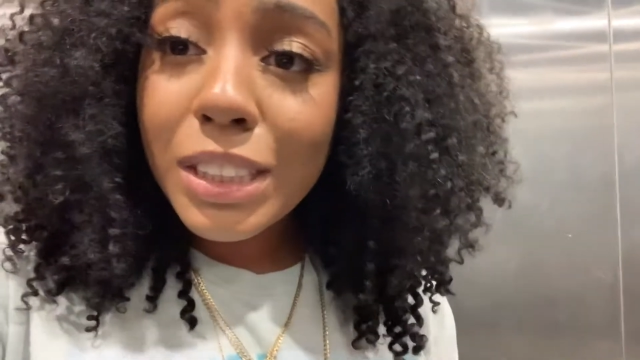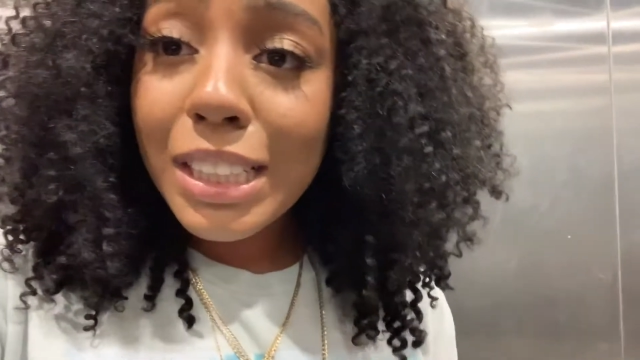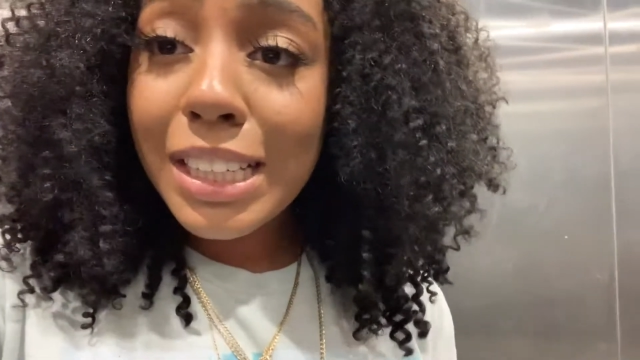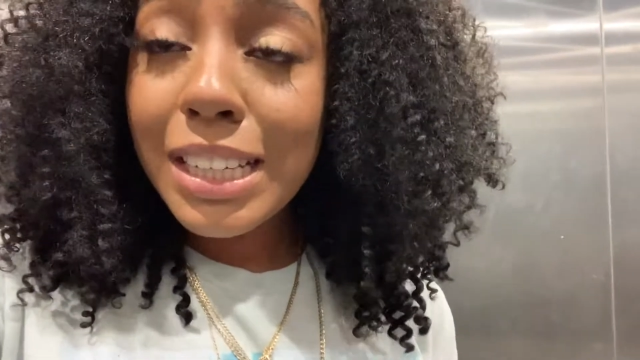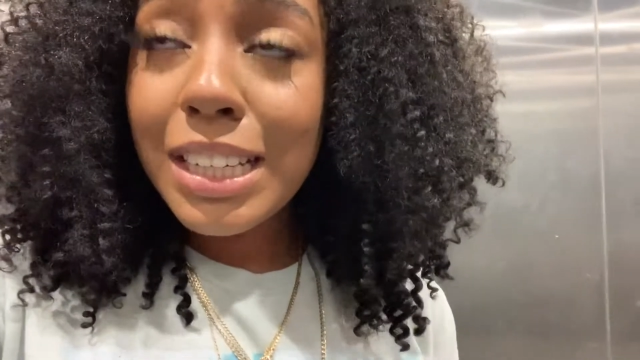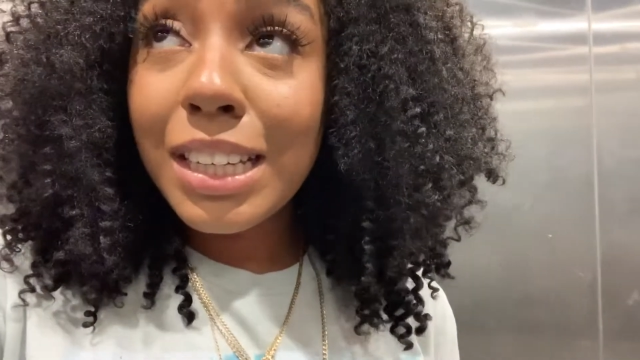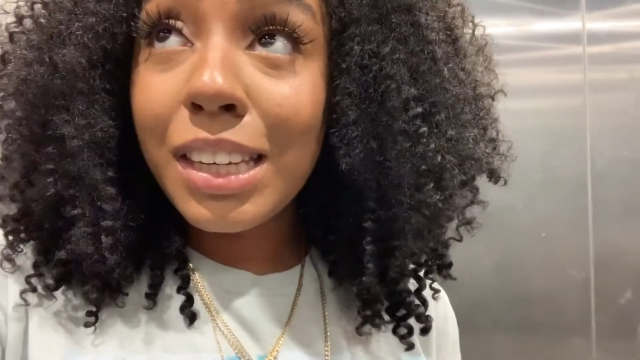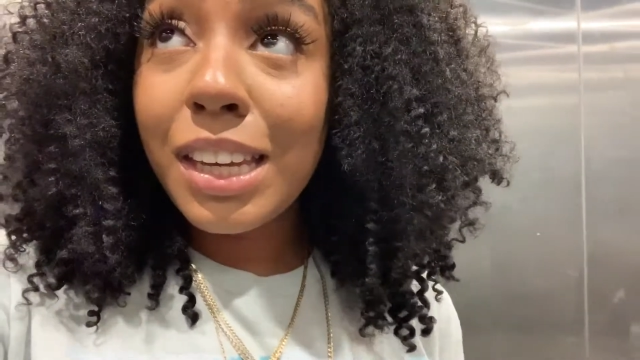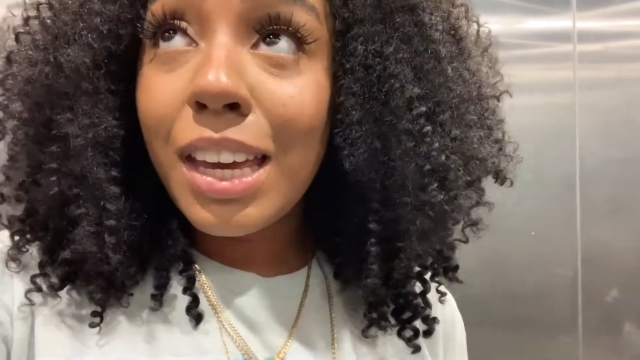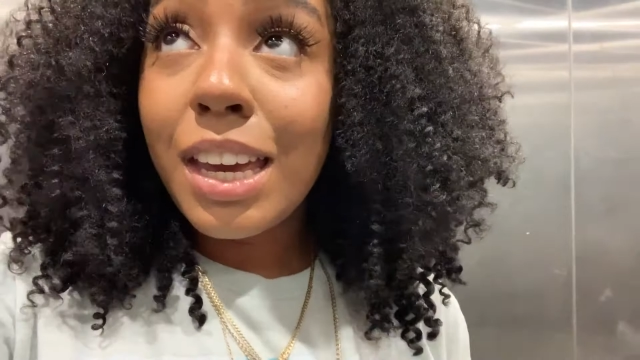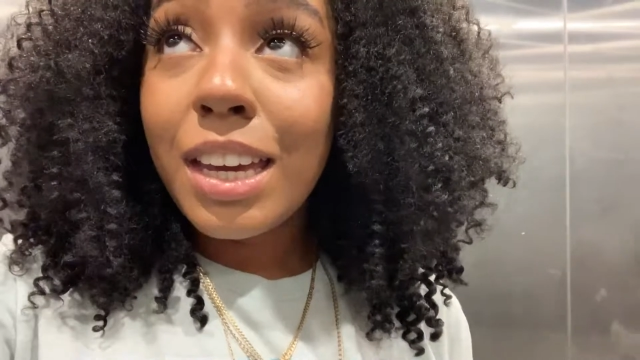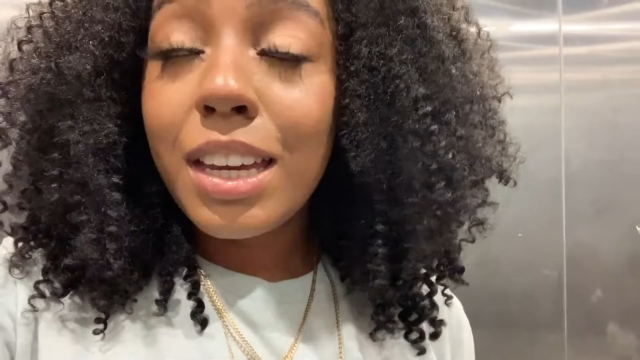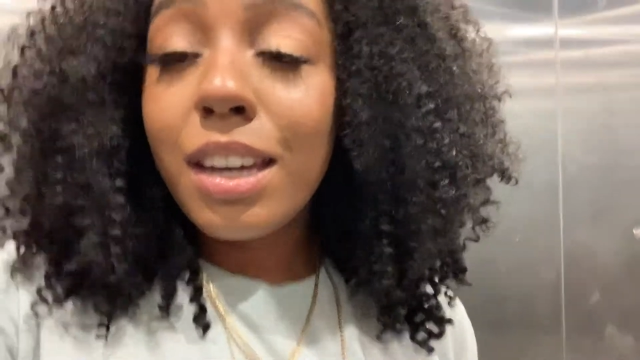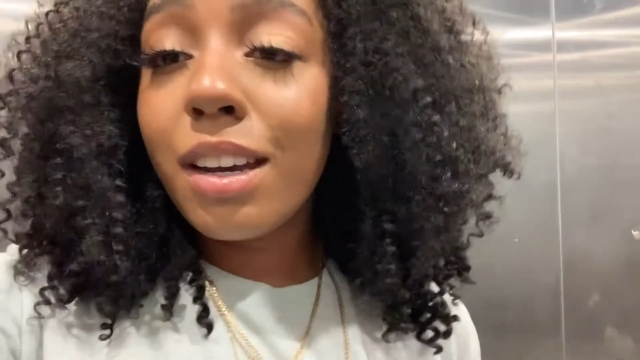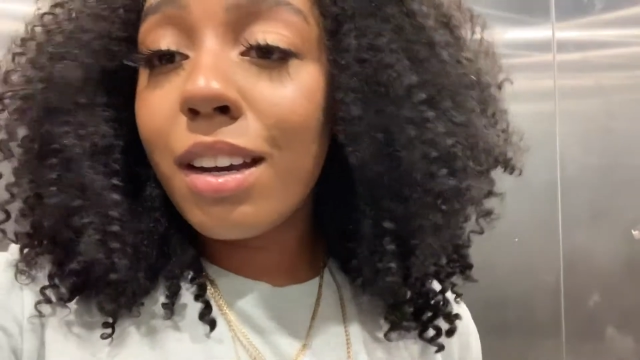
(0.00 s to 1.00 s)
in
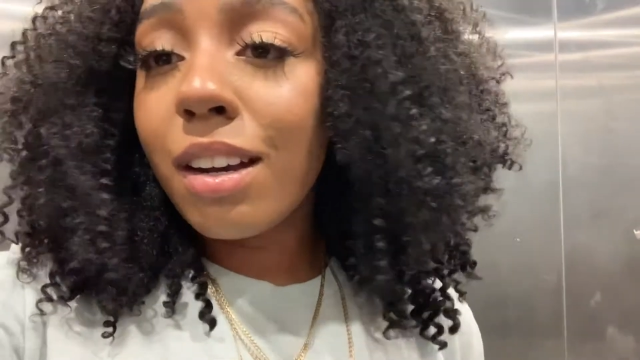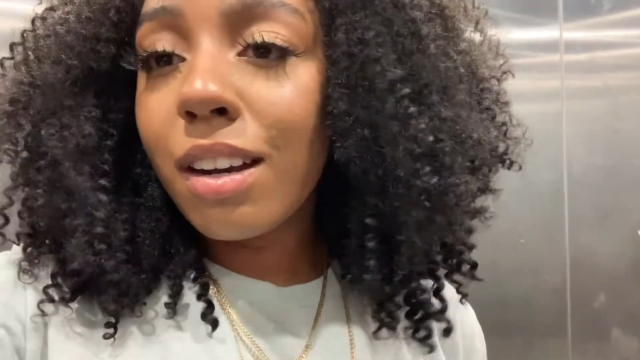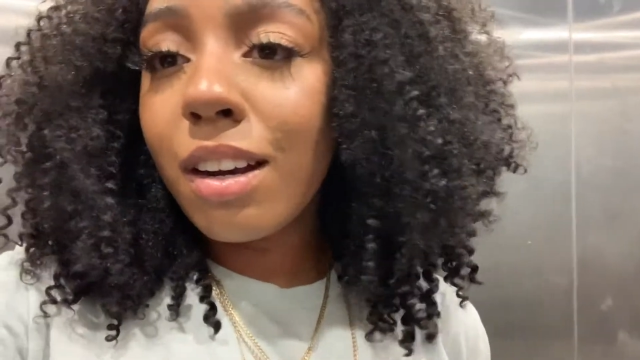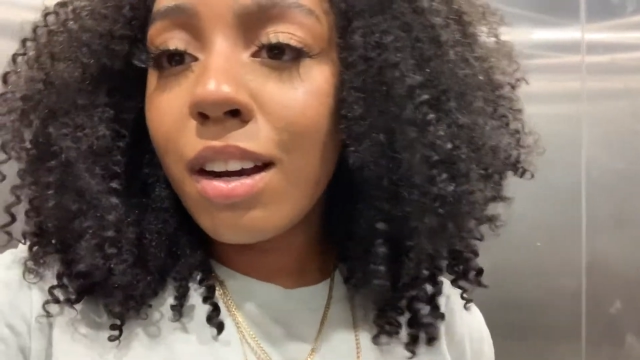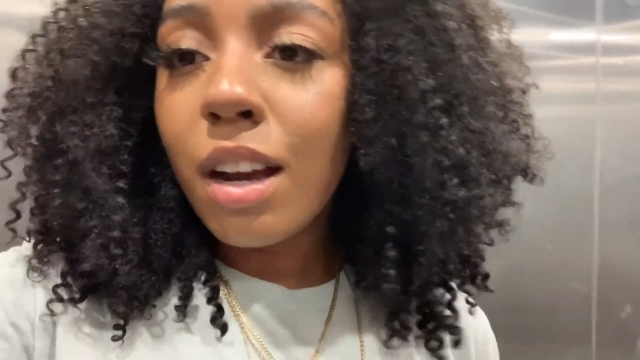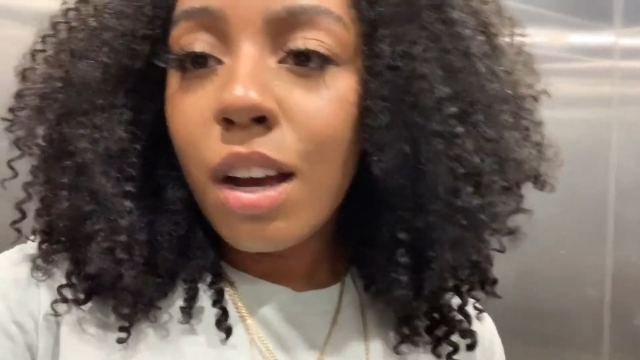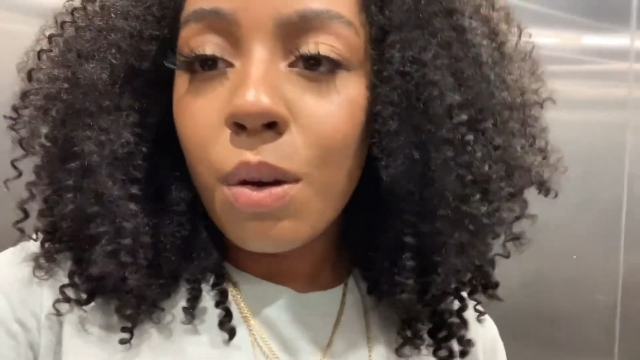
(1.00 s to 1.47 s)
here.